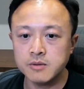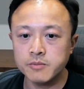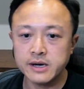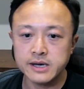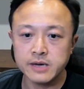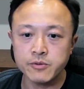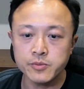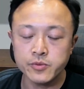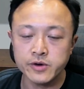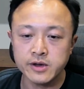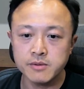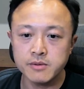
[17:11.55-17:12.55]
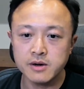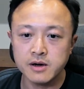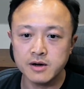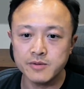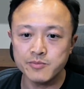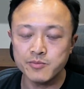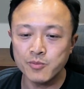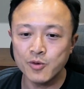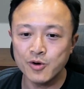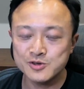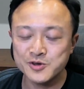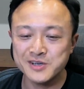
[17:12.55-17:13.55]
How can we bring
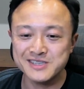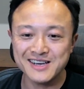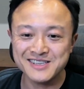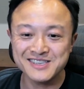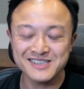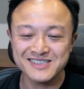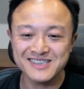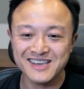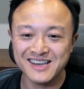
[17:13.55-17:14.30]
more transactions